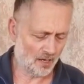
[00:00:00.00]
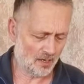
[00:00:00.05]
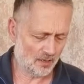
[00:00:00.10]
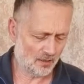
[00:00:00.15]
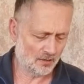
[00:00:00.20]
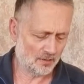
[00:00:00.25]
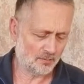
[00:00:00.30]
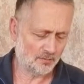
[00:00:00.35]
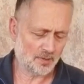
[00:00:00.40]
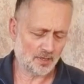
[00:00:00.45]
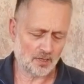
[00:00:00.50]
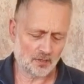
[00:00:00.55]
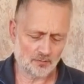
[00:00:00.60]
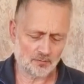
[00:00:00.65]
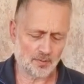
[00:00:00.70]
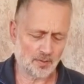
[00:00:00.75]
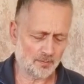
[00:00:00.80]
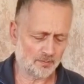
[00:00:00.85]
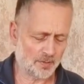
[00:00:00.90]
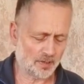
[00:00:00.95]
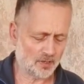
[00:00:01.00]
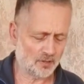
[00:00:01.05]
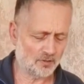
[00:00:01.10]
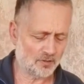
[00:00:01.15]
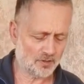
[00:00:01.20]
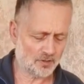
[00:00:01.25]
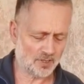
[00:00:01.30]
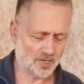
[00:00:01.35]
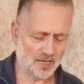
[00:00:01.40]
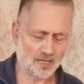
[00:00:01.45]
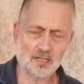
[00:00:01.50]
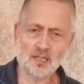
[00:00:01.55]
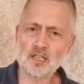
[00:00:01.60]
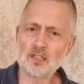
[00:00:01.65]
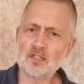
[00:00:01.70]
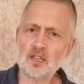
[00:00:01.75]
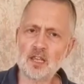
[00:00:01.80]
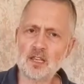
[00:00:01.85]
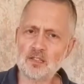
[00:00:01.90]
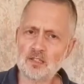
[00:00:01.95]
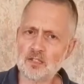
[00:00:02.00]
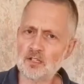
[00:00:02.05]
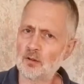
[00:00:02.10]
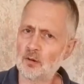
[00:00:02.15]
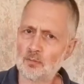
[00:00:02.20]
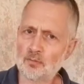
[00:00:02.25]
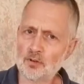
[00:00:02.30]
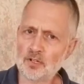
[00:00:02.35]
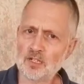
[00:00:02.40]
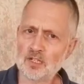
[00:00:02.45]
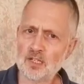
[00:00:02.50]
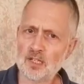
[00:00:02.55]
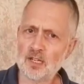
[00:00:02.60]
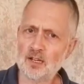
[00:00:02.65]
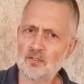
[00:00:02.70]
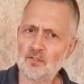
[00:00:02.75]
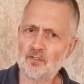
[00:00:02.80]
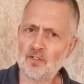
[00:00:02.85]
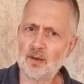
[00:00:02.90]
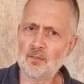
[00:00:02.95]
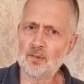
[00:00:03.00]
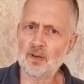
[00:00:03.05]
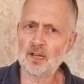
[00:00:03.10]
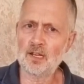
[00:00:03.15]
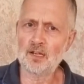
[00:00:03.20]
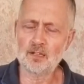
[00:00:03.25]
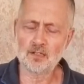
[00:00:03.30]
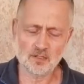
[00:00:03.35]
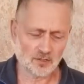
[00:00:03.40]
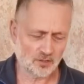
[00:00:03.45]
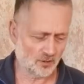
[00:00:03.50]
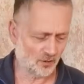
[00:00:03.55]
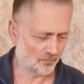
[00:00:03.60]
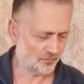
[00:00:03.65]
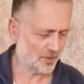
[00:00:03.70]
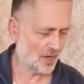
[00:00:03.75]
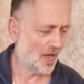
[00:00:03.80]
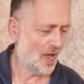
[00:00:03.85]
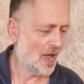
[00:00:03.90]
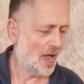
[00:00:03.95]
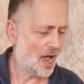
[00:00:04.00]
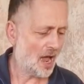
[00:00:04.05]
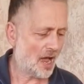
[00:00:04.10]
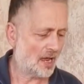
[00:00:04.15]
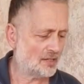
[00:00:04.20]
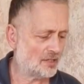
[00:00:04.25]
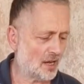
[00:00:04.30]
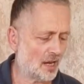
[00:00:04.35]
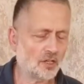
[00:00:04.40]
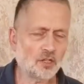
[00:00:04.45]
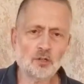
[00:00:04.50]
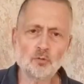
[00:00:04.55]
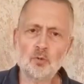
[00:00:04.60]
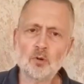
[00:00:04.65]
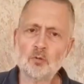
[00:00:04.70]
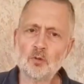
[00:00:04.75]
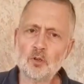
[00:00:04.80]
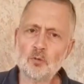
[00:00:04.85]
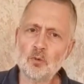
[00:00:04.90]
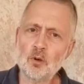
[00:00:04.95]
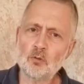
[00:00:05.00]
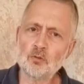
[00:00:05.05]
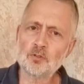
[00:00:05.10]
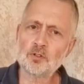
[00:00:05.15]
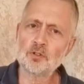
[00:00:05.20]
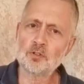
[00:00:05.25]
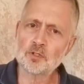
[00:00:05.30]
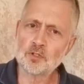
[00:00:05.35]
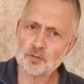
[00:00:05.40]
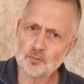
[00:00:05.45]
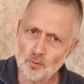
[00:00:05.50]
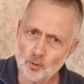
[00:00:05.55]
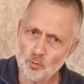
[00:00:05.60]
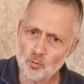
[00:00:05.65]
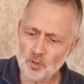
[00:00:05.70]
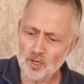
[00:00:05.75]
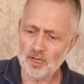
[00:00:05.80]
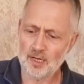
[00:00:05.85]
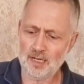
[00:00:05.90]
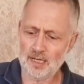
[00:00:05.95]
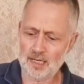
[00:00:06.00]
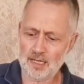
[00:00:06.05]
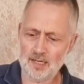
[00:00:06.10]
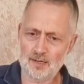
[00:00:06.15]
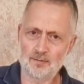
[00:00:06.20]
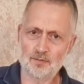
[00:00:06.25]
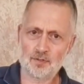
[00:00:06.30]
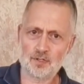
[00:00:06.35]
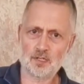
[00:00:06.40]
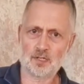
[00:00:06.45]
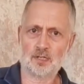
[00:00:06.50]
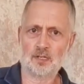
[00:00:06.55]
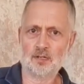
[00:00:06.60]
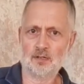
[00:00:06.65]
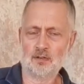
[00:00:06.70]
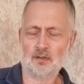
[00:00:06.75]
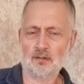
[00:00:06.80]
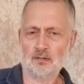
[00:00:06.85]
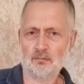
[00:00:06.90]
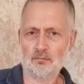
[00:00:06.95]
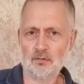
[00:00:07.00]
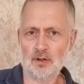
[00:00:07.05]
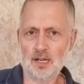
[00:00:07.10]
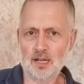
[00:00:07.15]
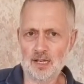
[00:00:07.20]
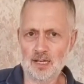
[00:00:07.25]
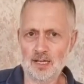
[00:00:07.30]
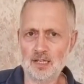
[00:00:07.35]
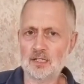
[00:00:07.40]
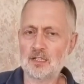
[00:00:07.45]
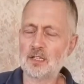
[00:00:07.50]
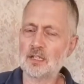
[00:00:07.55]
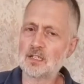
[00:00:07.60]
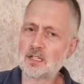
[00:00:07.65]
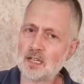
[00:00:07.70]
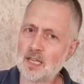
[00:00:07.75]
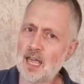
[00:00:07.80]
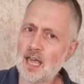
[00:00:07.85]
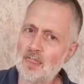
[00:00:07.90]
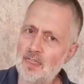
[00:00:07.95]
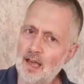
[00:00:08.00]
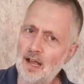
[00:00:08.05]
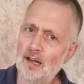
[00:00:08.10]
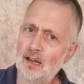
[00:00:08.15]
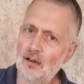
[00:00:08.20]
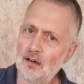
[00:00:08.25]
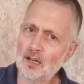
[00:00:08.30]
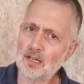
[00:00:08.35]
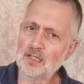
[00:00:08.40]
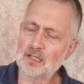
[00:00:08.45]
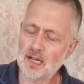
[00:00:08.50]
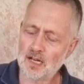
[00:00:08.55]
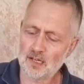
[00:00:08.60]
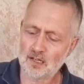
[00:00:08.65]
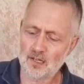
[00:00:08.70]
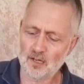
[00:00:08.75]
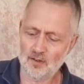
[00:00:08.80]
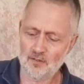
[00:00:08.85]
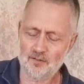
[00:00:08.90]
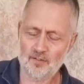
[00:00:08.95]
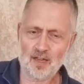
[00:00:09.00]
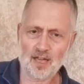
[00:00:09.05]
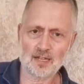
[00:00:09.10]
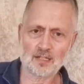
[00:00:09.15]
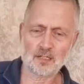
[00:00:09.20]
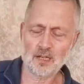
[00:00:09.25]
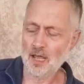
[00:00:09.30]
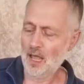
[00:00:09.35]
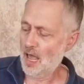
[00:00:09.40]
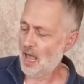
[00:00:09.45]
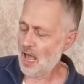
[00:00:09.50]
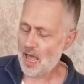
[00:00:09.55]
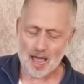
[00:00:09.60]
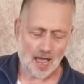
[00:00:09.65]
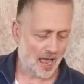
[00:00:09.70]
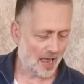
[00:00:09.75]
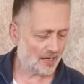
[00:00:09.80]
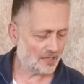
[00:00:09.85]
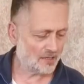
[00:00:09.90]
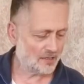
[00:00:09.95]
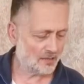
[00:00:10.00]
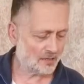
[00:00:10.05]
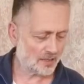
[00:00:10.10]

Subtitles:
because it's not pretty and feminine and soft, and you want smaller leaves really to get that light, delicate effect. And